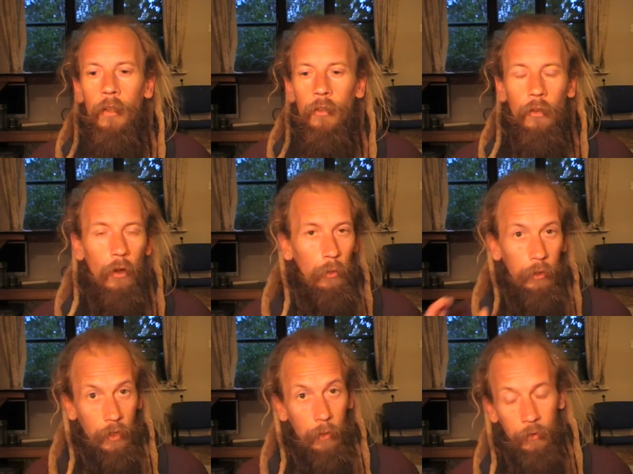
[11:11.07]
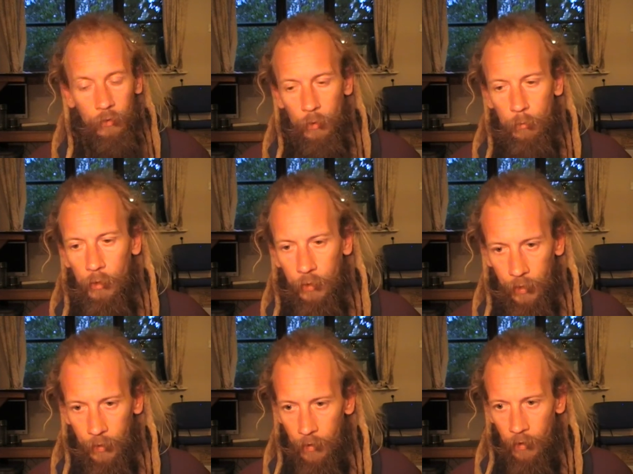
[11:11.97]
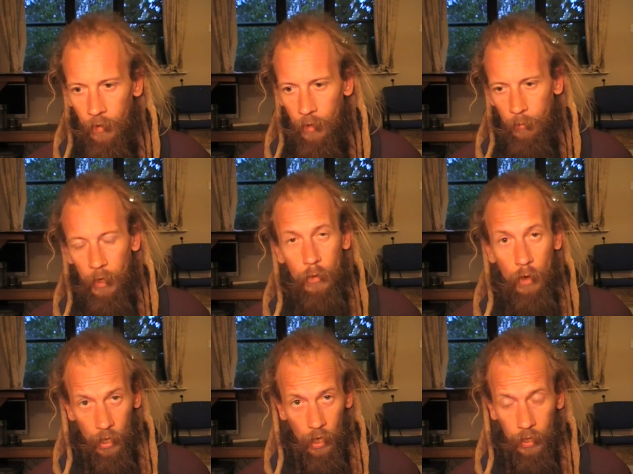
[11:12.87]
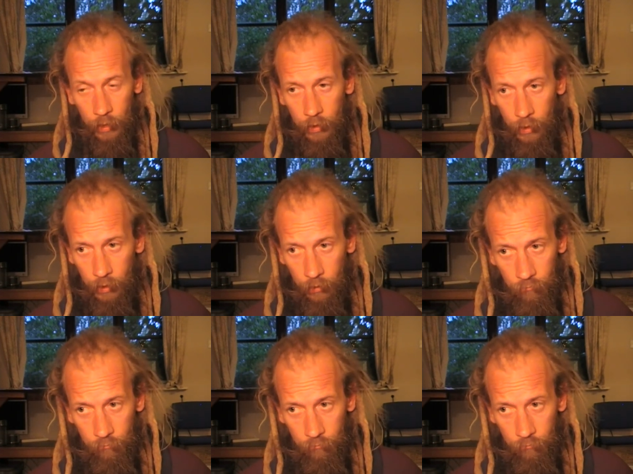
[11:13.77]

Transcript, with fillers: soul would come into the body. But I quite like the